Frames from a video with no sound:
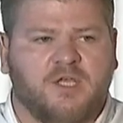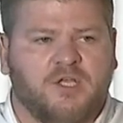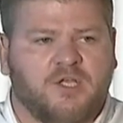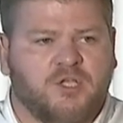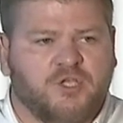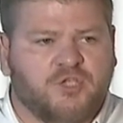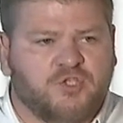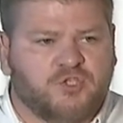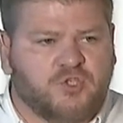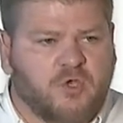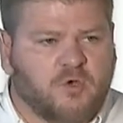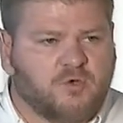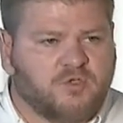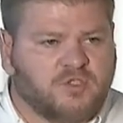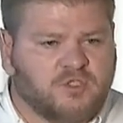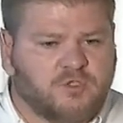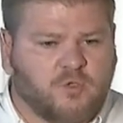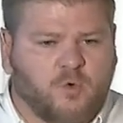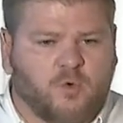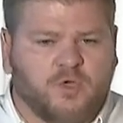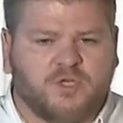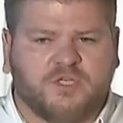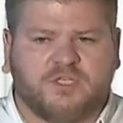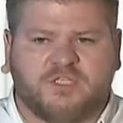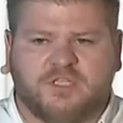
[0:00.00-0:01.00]
So
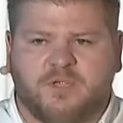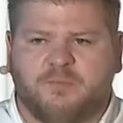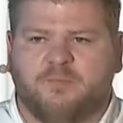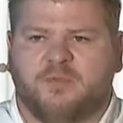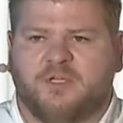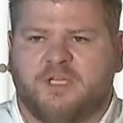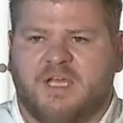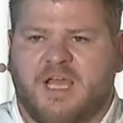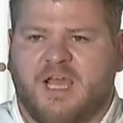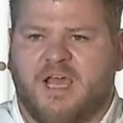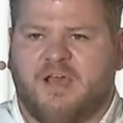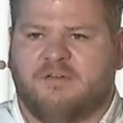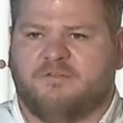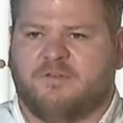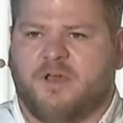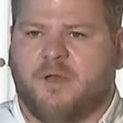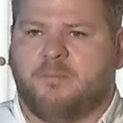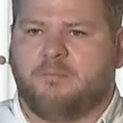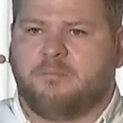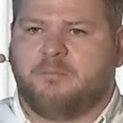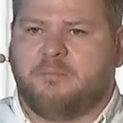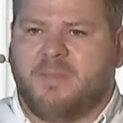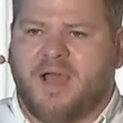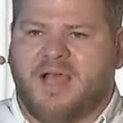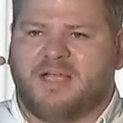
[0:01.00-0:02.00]
stores simply have a
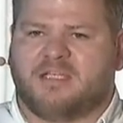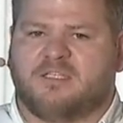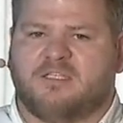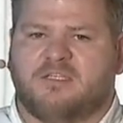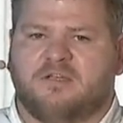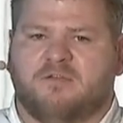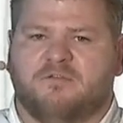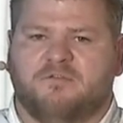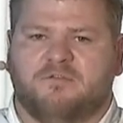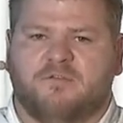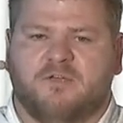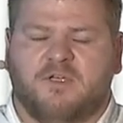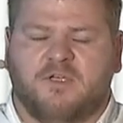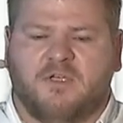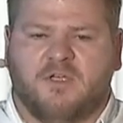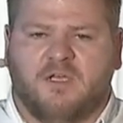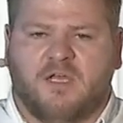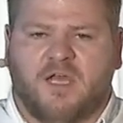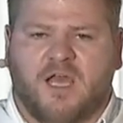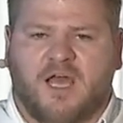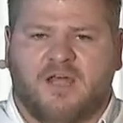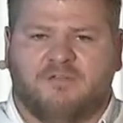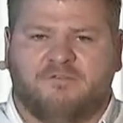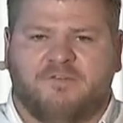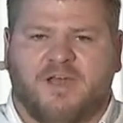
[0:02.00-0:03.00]
massive
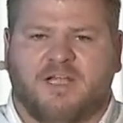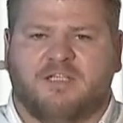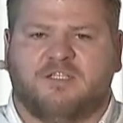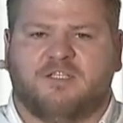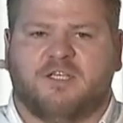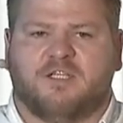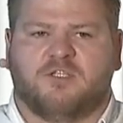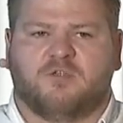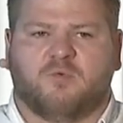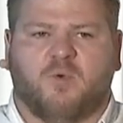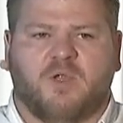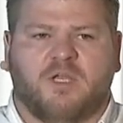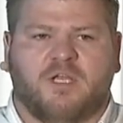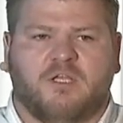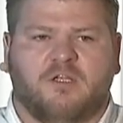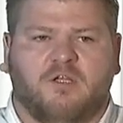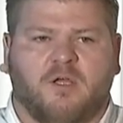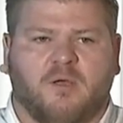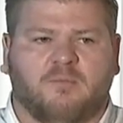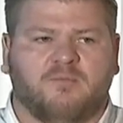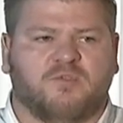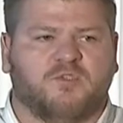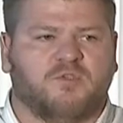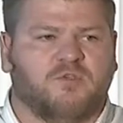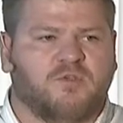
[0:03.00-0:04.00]
advantage when it
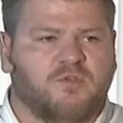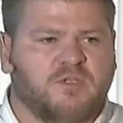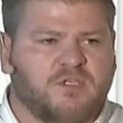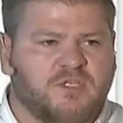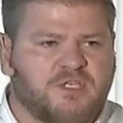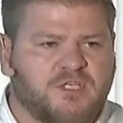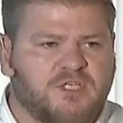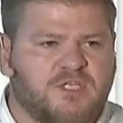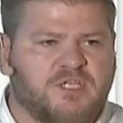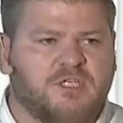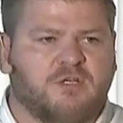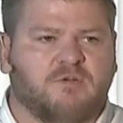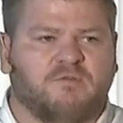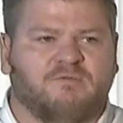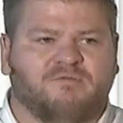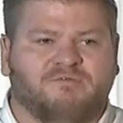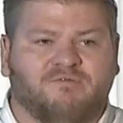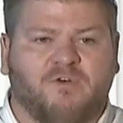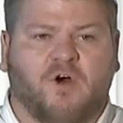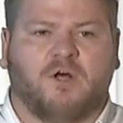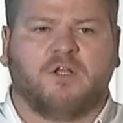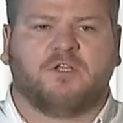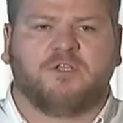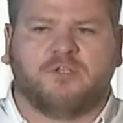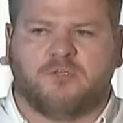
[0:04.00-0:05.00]
comes to the sheer
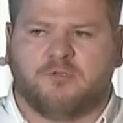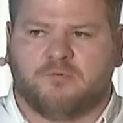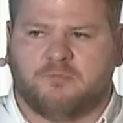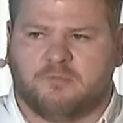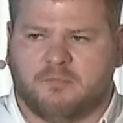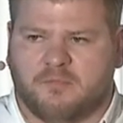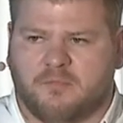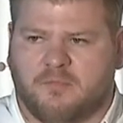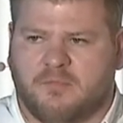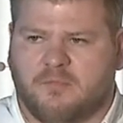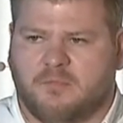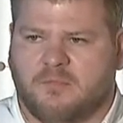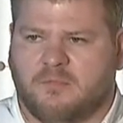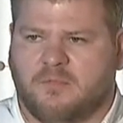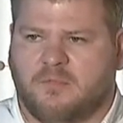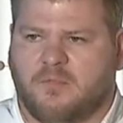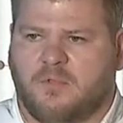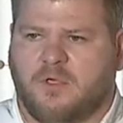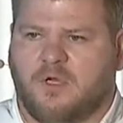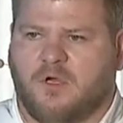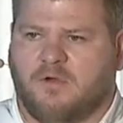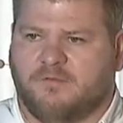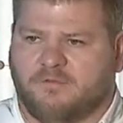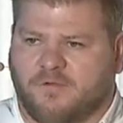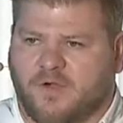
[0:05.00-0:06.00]
volume
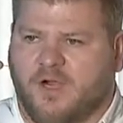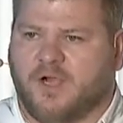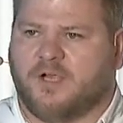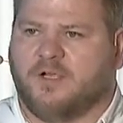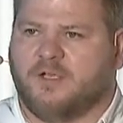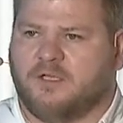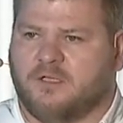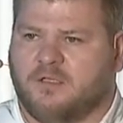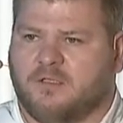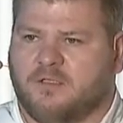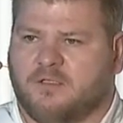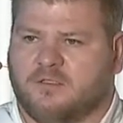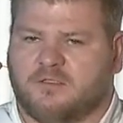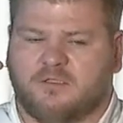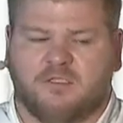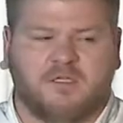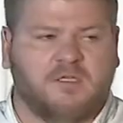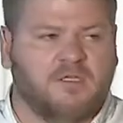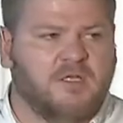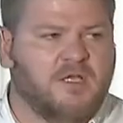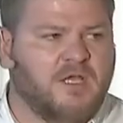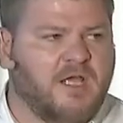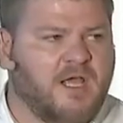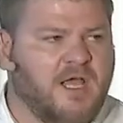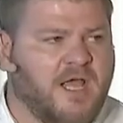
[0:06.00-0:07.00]
of articles.
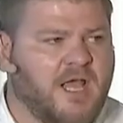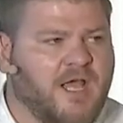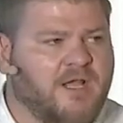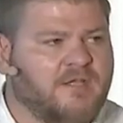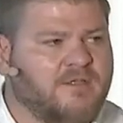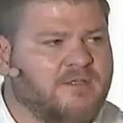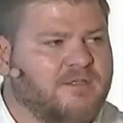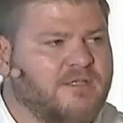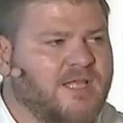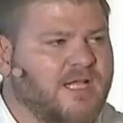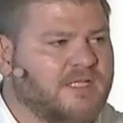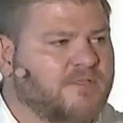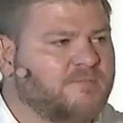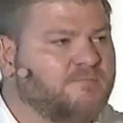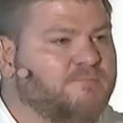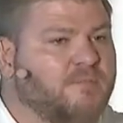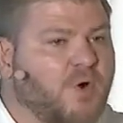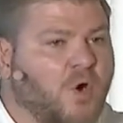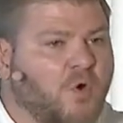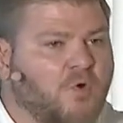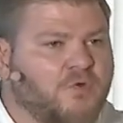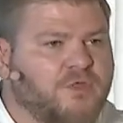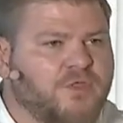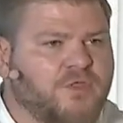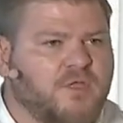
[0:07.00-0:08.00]
And that's
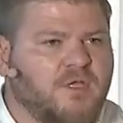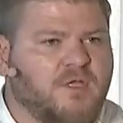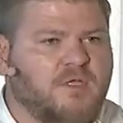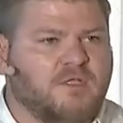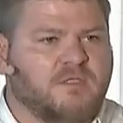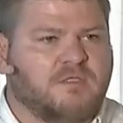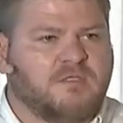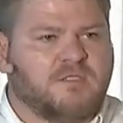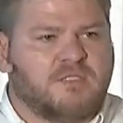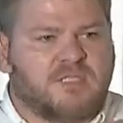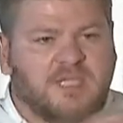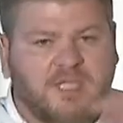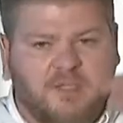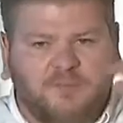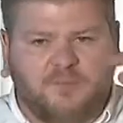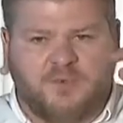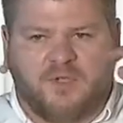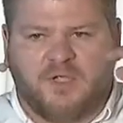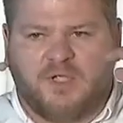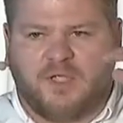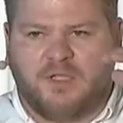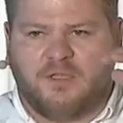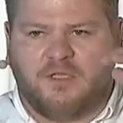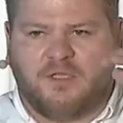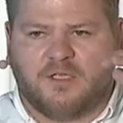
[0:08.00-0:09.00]
both deep
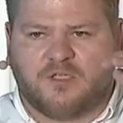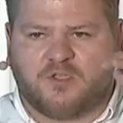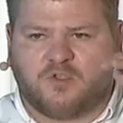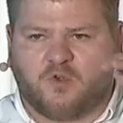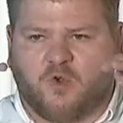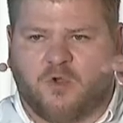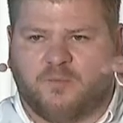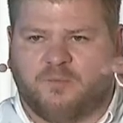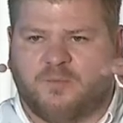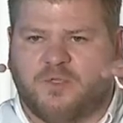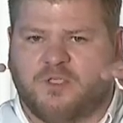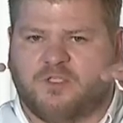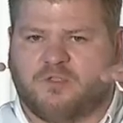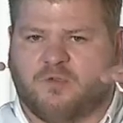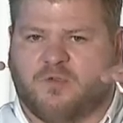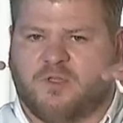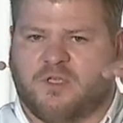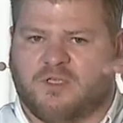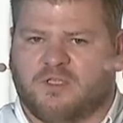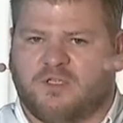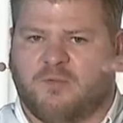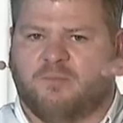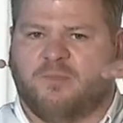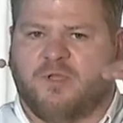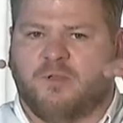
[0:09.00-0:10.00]
in the assortment, so there's
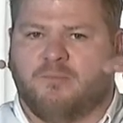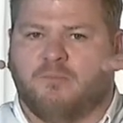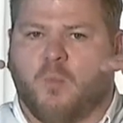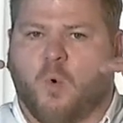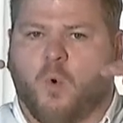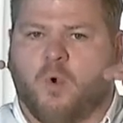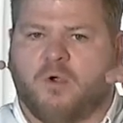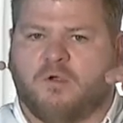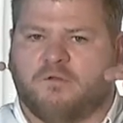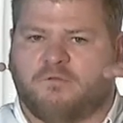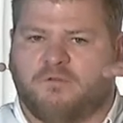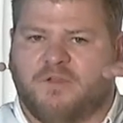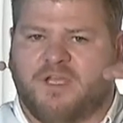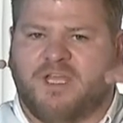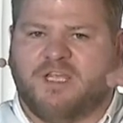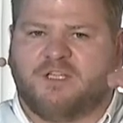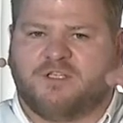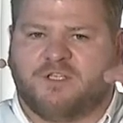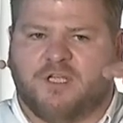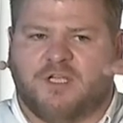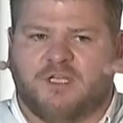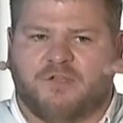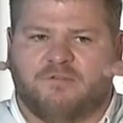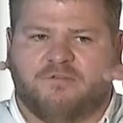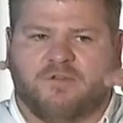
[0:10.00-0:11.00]
simply more of each
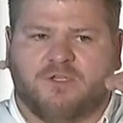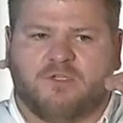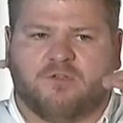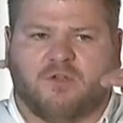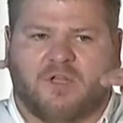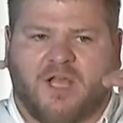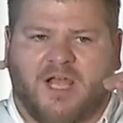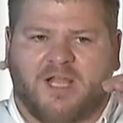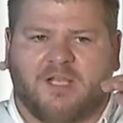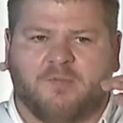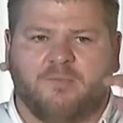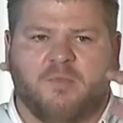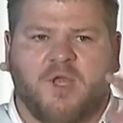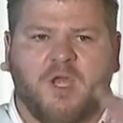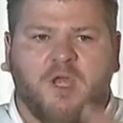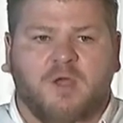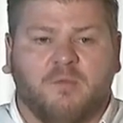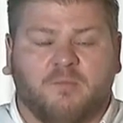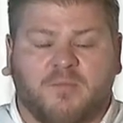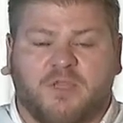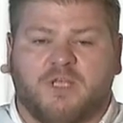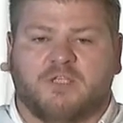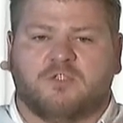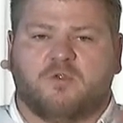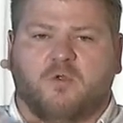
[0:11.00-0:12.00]
individual item,
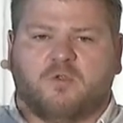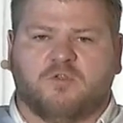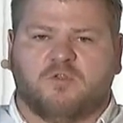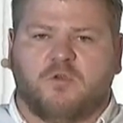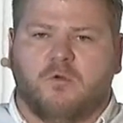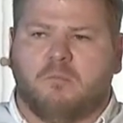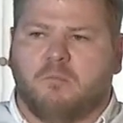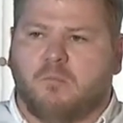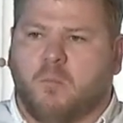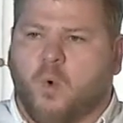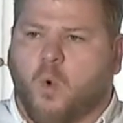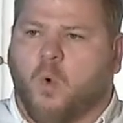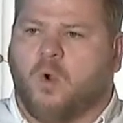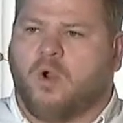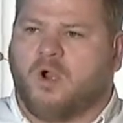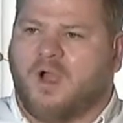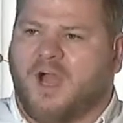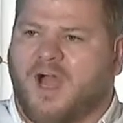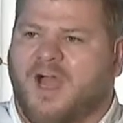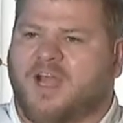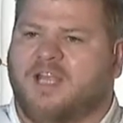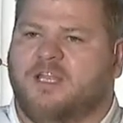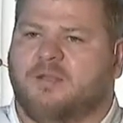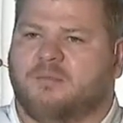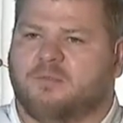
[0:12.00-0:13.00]
but there's also more
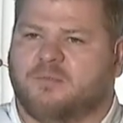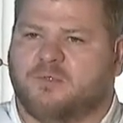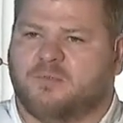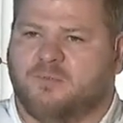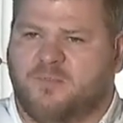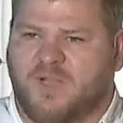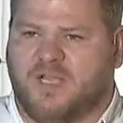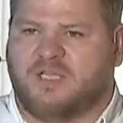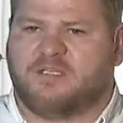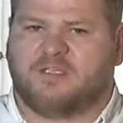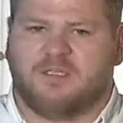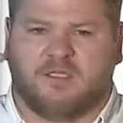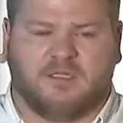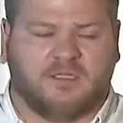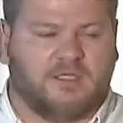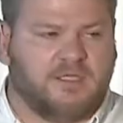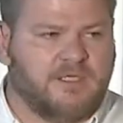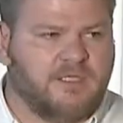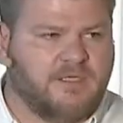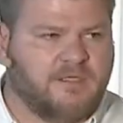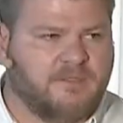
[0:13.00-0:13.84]
items, basically.